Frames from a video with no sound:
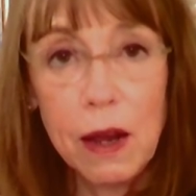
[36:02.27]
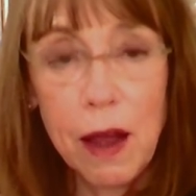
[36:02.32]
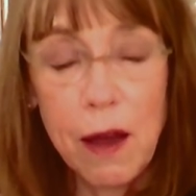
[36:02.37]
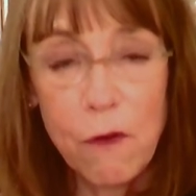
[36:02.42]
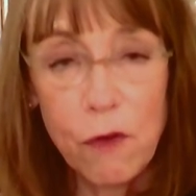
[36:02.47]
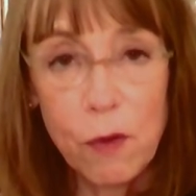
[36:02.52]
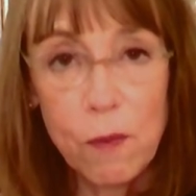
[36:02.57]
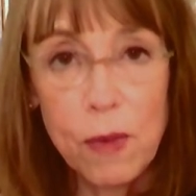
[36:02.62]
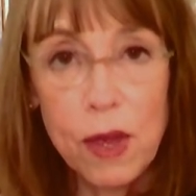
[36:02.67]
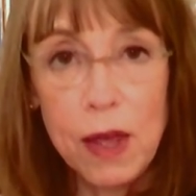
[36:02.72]

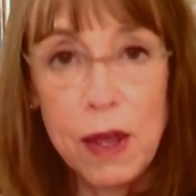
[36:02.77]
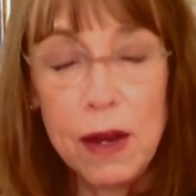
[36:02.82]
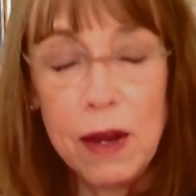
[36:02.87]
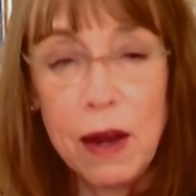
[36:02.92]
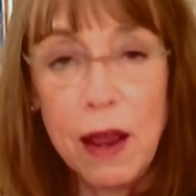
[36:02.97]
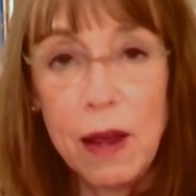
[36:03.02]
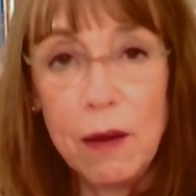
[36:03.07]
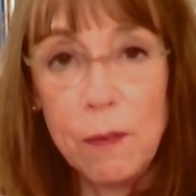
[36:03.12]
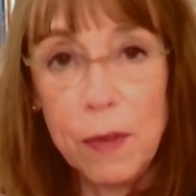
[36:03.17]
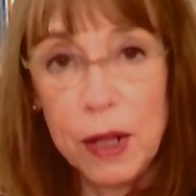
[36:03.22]
government
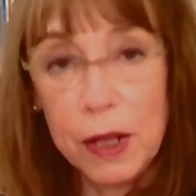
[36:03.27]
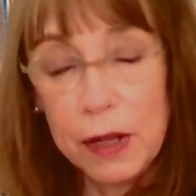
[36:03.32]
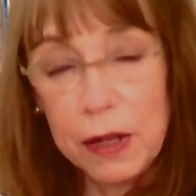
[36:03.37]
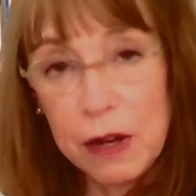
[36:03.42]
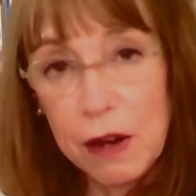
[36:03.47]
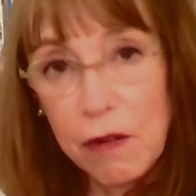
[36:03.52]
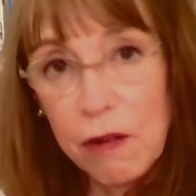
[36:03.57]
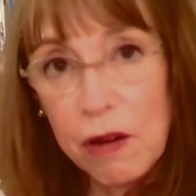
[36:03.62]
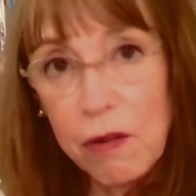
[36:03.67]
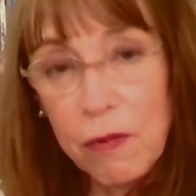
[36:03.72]
and
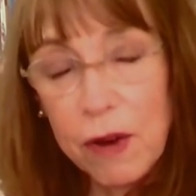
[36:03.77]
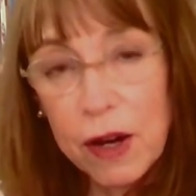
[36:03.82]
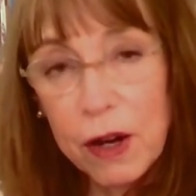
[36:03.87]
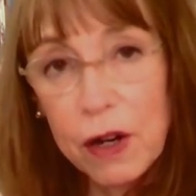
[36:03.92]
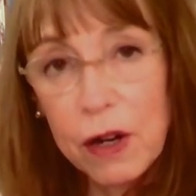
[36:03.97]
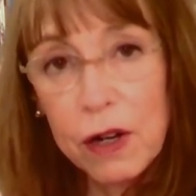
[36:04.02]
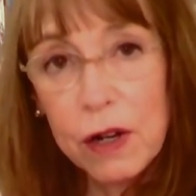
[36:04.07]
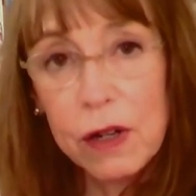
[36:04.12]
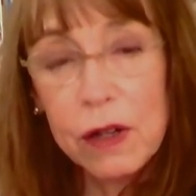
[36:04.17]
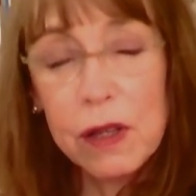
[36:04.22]
military
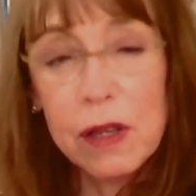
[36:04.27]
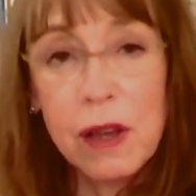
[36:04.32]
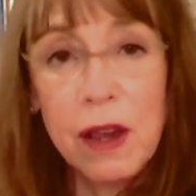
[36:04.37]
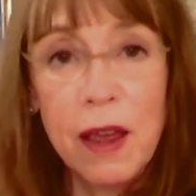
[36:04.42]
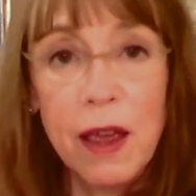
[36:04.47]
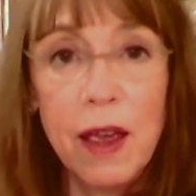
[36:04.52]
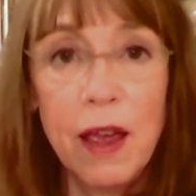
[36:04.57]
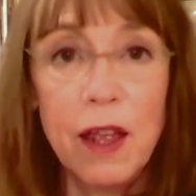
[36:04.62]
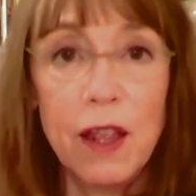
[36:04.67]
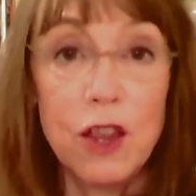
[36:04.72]
records,
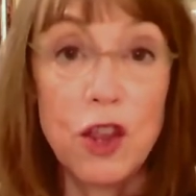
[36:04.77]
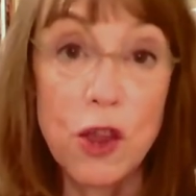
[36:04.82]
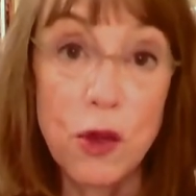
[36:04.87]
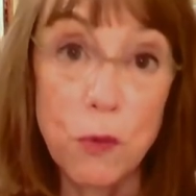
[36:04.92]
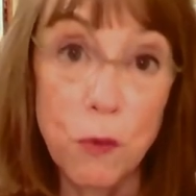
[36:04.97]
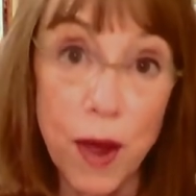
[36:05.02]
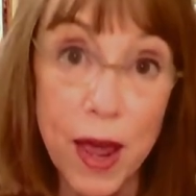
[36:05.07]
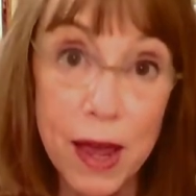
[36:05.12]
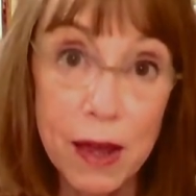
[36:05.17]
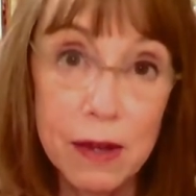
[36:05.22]

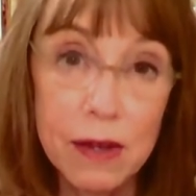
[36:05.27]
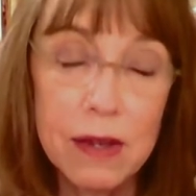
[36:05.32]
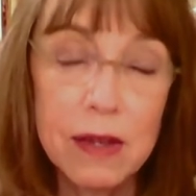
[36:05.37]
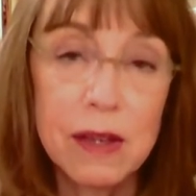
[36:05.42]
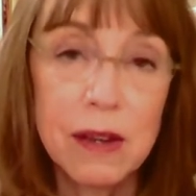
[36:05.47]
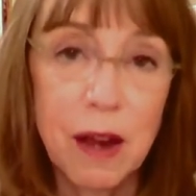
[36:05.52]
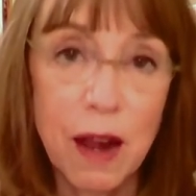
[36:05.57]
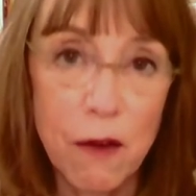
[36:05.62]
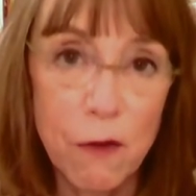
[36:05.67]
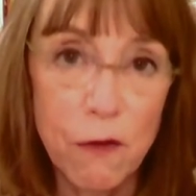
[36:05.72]
U.S.
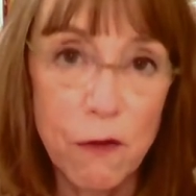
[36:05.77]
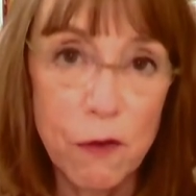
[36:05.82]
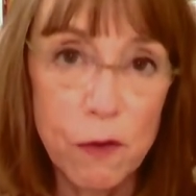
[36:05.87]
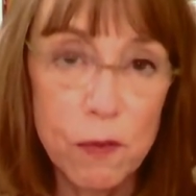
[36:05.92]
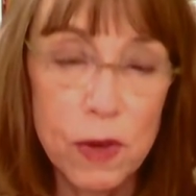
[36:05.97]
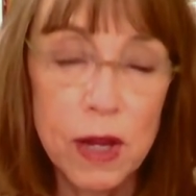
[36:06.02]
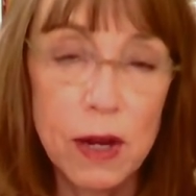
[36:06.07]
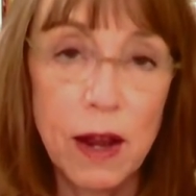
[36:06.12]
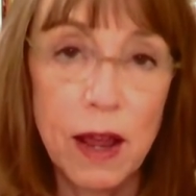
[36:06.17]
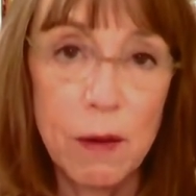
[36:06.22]

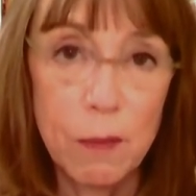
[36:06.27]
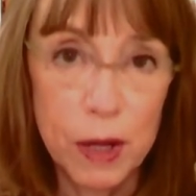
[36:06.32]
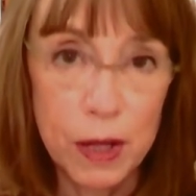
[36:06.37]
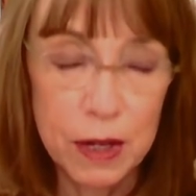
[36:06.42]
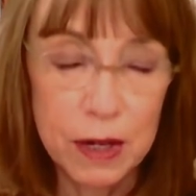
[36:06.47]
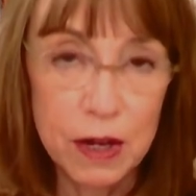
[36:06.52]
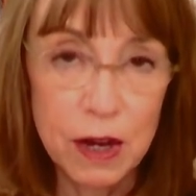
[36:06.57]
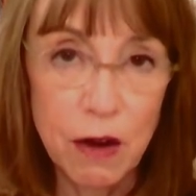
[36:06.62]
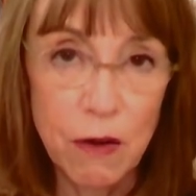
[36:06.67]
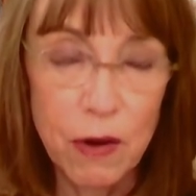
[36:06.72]
government and
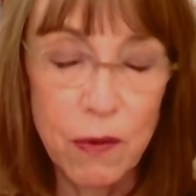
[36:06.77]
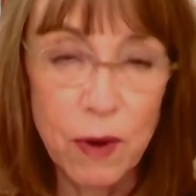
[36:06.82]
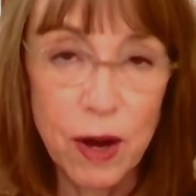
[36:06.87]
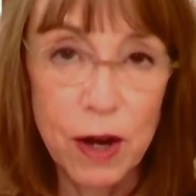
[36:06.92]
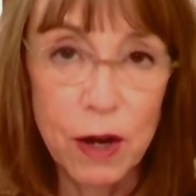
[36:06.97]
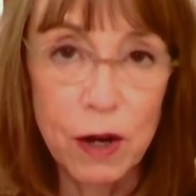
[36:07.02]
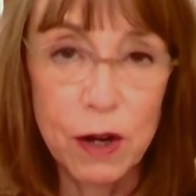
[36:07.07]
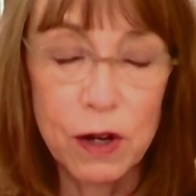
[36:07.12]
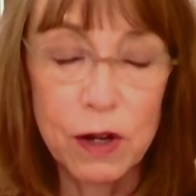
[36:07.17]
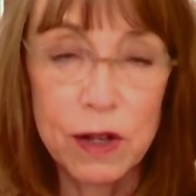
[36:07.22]
military
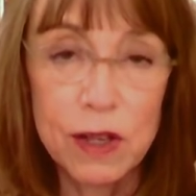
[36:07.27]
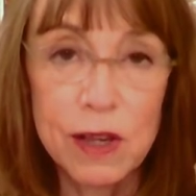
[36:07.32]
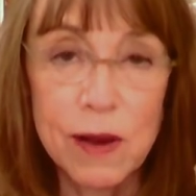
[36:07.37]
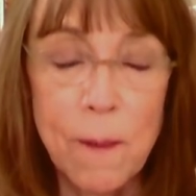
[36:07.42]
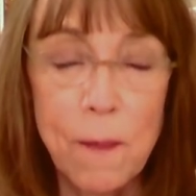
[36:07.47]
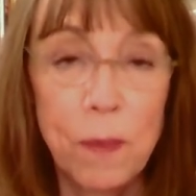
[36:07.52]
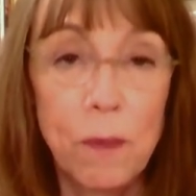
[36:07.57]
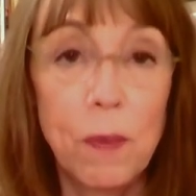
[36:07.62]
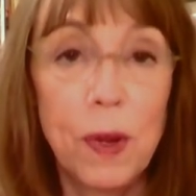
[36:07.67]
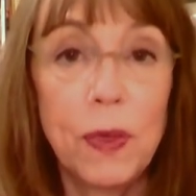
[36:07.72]
records,
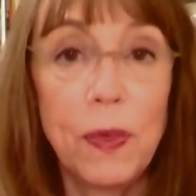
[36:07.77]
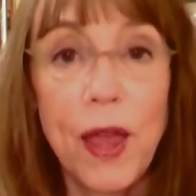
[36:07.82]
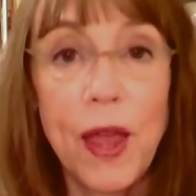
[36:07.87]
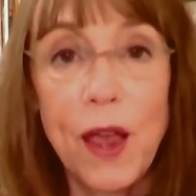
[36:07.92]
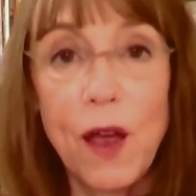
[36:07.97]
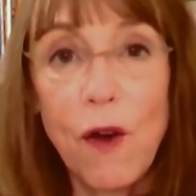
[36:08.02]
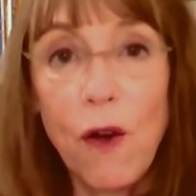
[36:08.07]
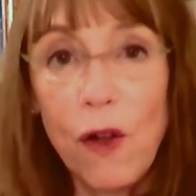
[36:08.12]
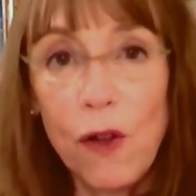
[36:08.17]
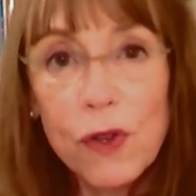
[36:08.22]
but
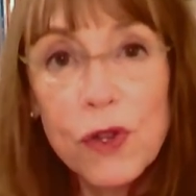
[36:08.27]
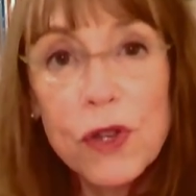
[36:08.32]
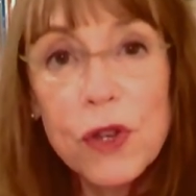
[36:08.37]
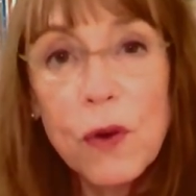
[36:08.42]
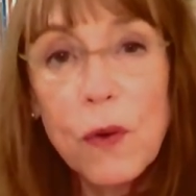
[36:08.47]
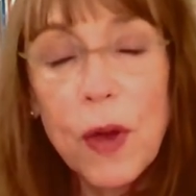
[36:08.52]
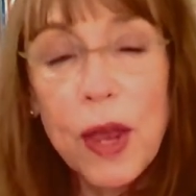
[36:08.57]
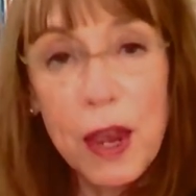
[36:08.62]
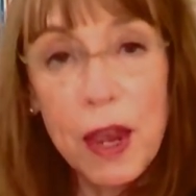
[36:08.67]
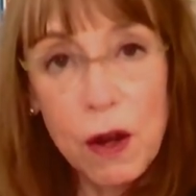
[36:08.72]
they
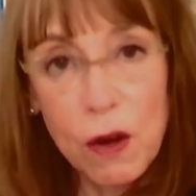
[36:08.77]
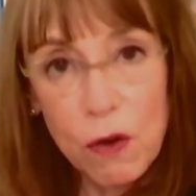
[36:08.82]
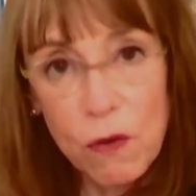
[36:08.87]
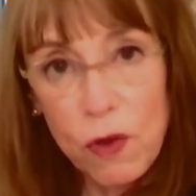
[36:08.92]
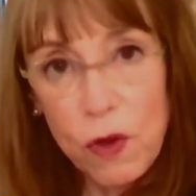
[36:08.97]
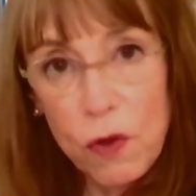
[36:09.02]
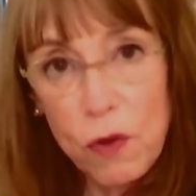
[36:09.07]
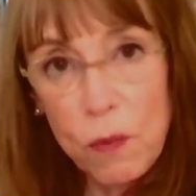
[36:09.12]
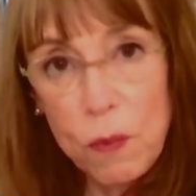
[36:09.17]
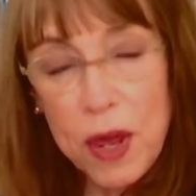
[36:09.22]
also
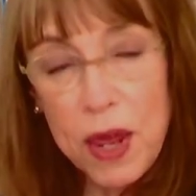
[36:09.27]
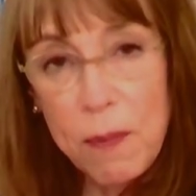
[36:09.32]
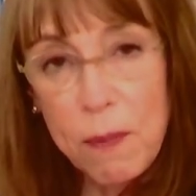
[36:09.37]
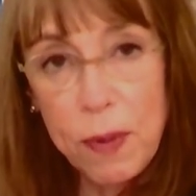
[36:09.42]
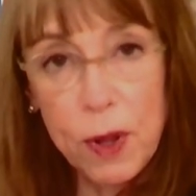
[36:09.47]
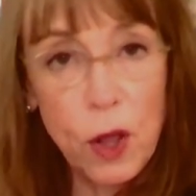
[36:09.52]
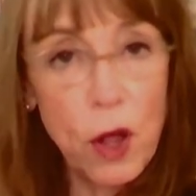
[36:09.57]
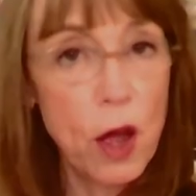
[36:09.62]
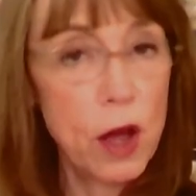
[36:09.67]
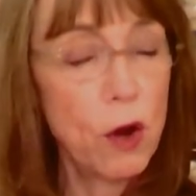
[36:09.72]
interviewed
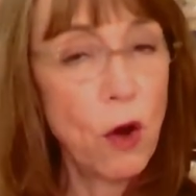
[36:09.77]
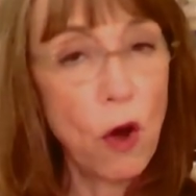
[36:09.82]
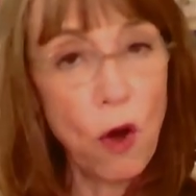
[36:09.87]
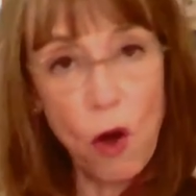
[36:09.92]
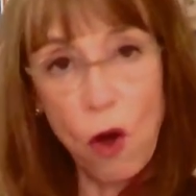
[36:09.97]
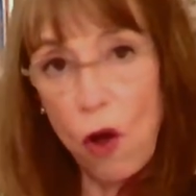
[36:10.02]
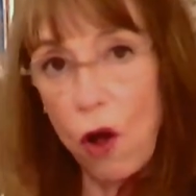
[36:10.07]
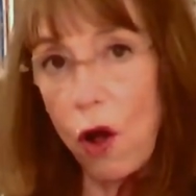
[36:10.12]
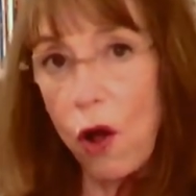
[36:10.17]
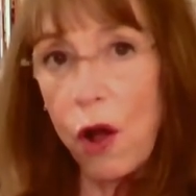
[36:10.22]
people on
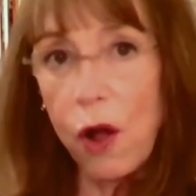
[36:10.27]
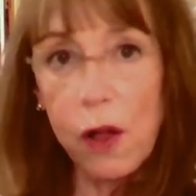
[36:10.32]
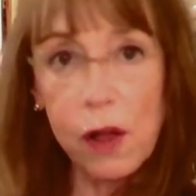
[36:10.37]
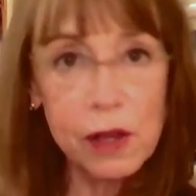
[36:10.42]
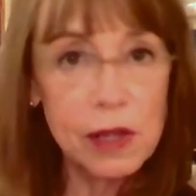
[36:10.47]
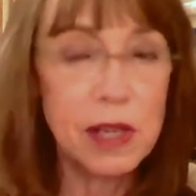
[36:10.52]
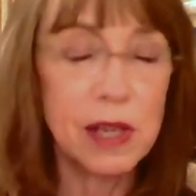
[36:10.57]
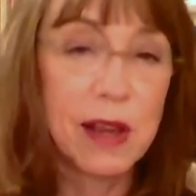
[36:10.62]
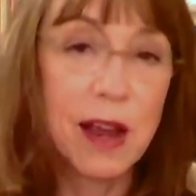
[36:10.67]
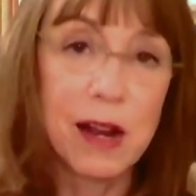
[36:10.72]

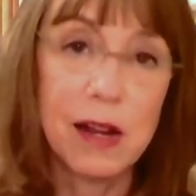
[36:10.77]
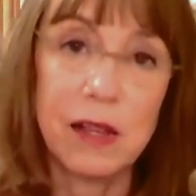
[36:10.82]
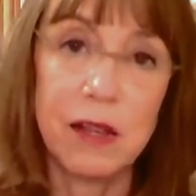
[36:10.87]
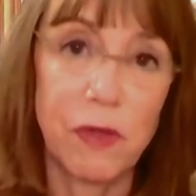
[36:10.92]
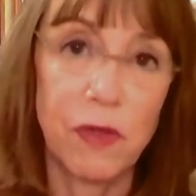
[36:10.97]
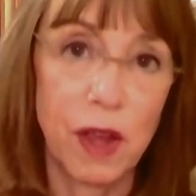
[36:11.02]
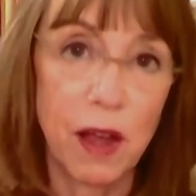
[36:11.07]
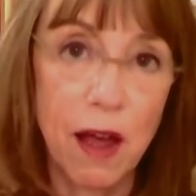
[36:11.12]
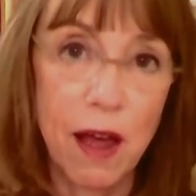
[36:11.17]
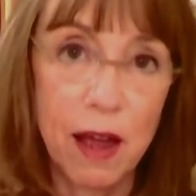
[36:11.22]
all sides of
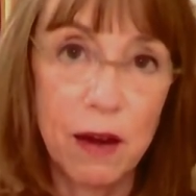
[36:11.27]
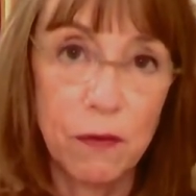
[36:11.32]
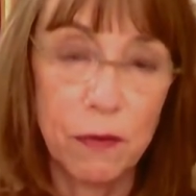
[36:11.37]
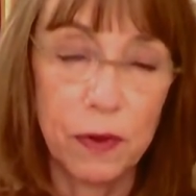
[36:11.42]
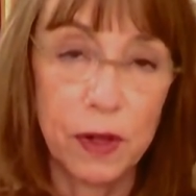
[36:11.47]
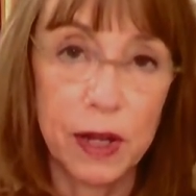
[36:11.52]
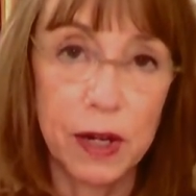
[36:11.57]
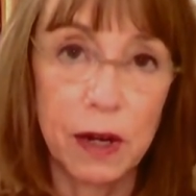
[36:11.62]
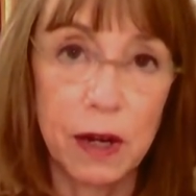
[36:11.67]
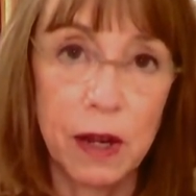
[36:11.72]
the
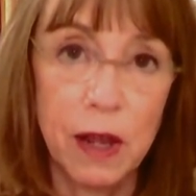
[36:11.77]
conflict.